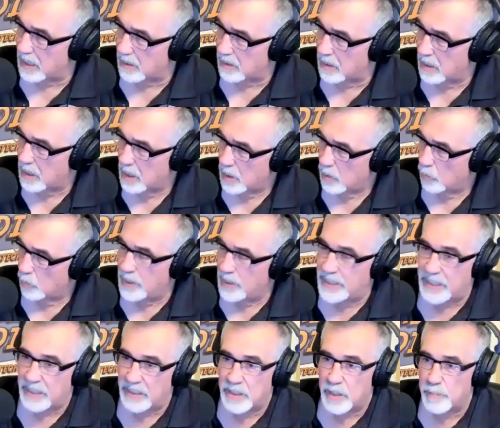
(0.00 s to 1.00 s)
that we
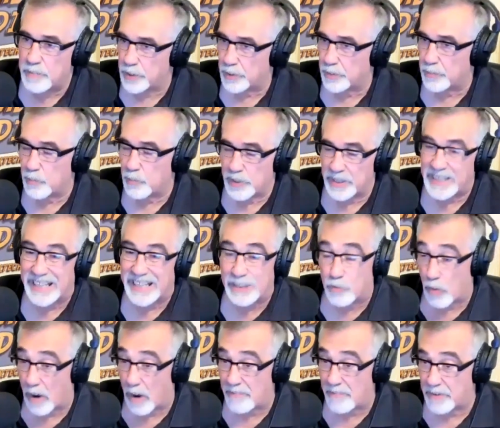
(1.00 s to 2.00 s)
did
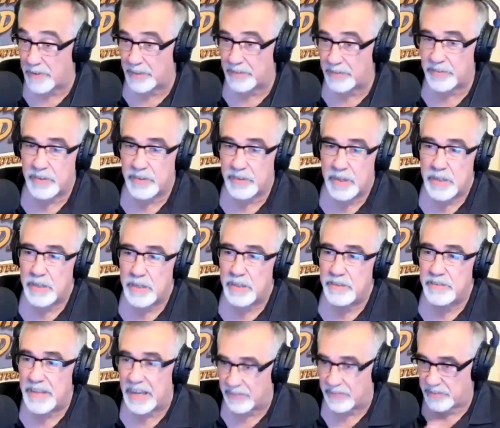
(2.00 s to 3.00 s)
graphics,
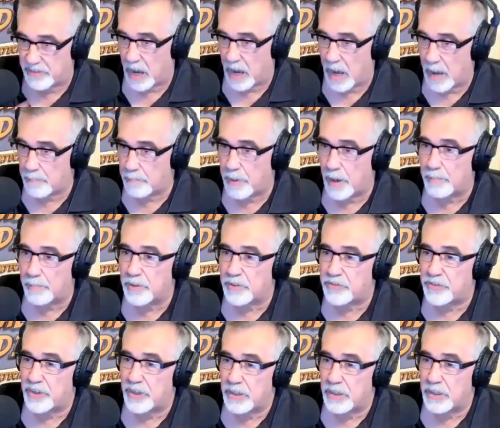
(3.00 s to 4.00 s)
desktop
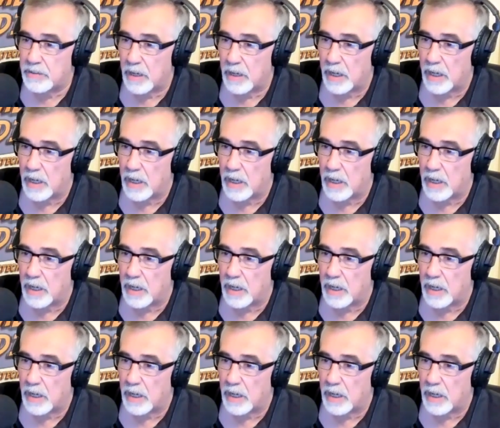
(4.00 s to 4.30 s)
publishing.